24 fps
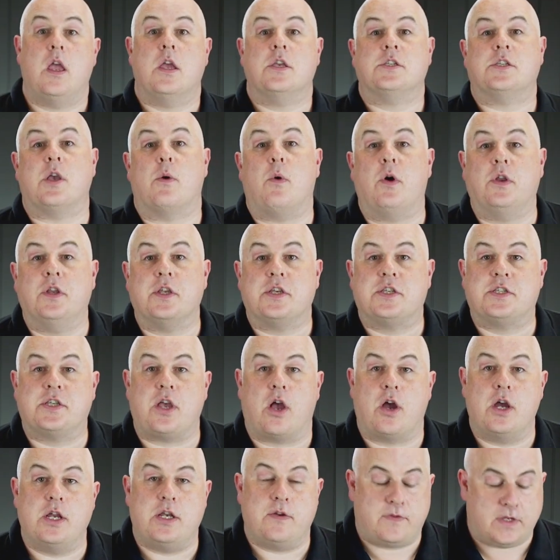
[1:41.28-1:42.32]
So on the
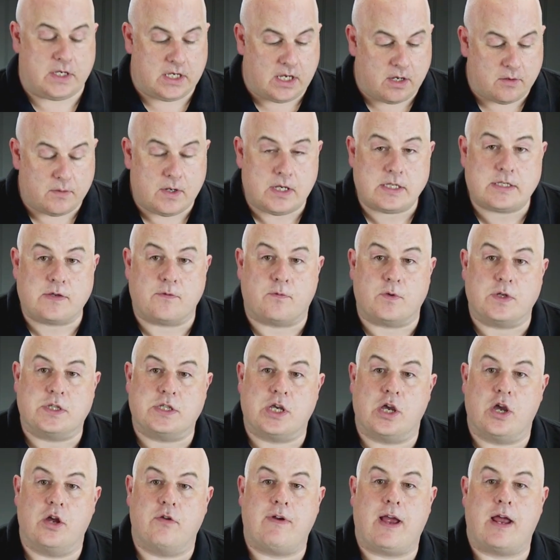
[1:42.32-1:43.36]
side of the unit, if we
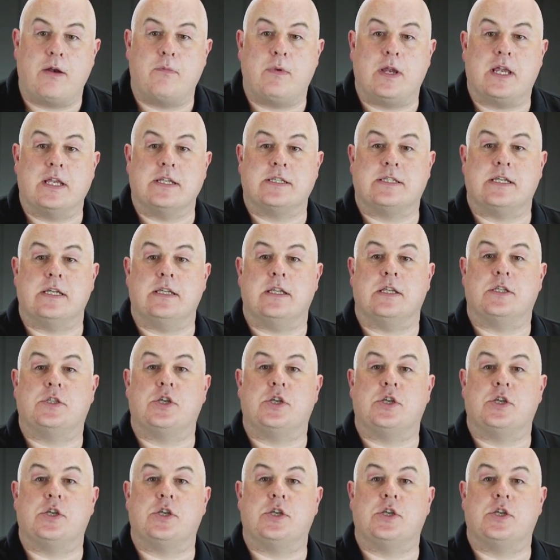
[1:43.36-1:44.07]
turn around, we can see at the